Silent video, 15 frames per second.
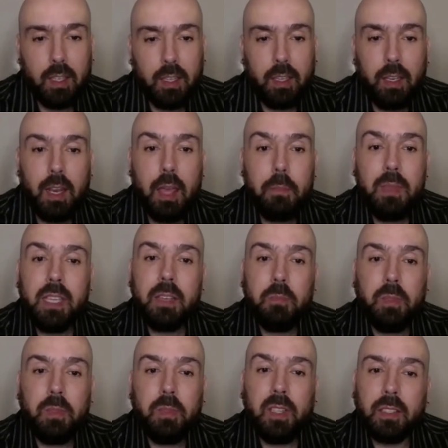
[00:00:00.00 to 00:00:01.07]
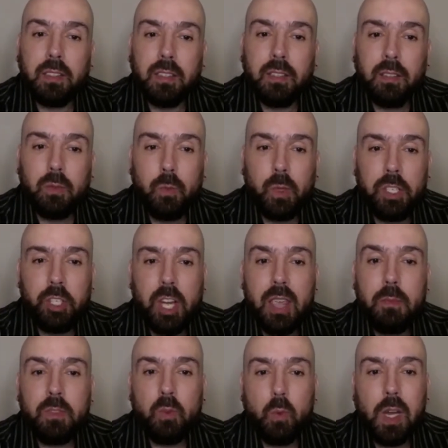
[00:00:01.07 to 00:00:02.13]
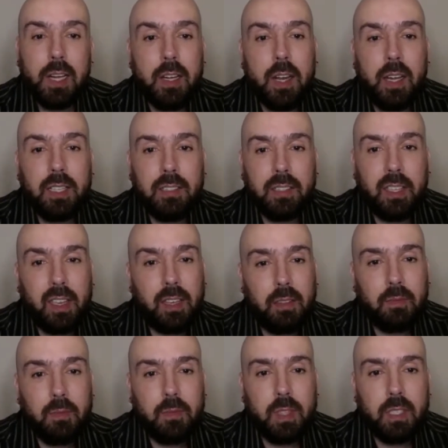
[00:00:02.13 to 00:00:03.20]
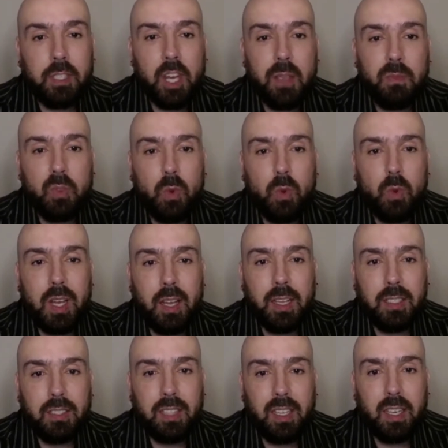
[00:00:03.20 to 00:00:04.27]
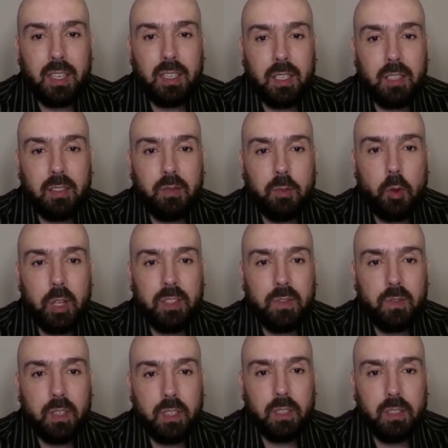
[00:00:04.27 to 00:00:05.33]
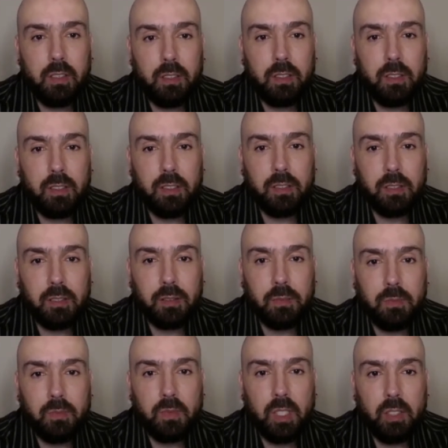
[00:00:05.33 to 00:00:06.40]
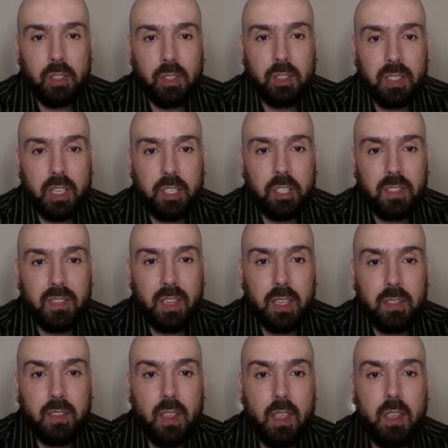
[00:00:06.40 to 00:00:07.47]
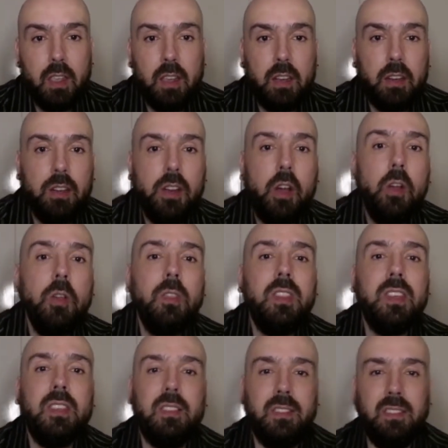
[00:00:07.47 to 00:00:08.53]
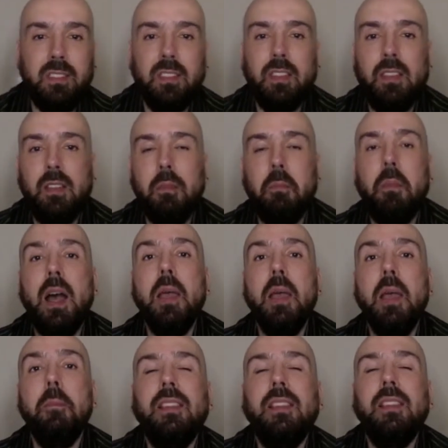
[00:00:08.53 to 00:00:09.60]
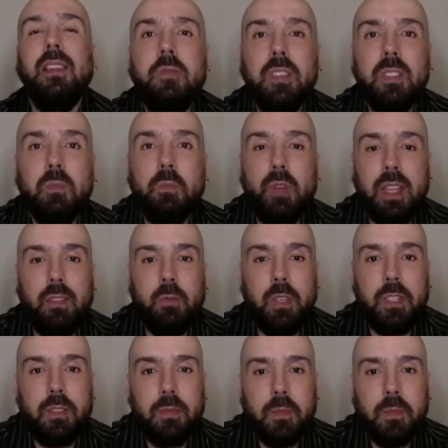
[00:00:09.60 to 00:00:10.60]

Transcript: Let me complete with James 1:19. James 1:19 in the Voice interpretation says, know this, my beloved brethren,